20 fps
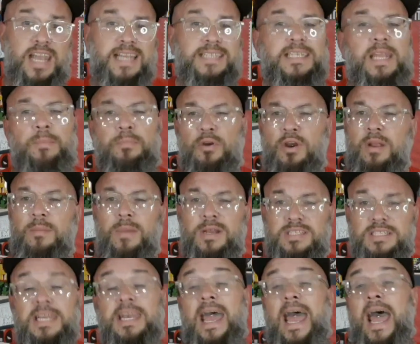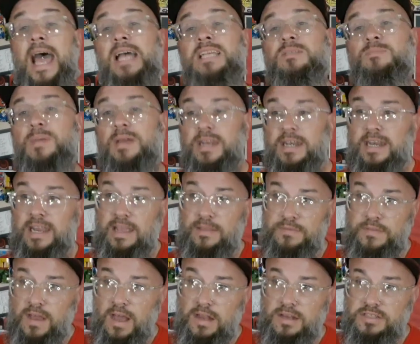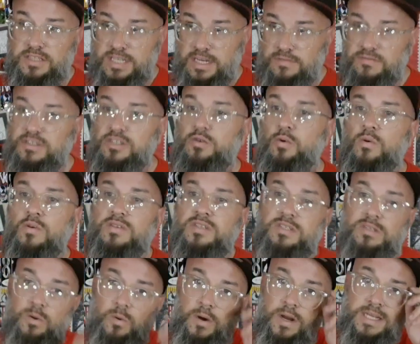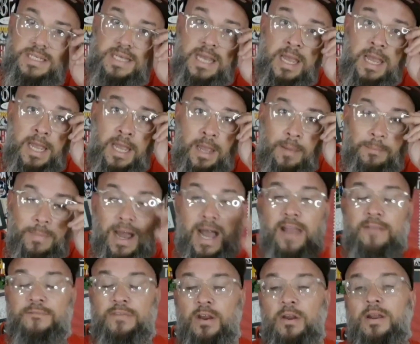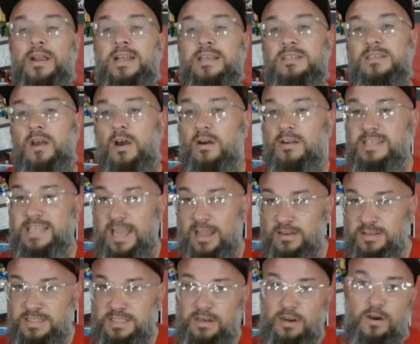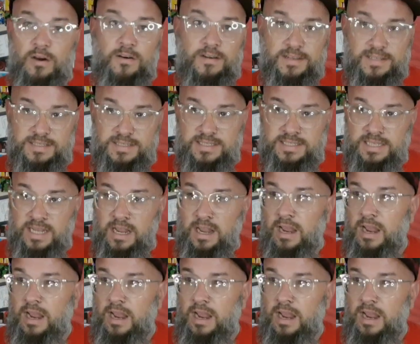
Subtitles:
I say pretty much, it has been an anthology of short stories by various talented artists.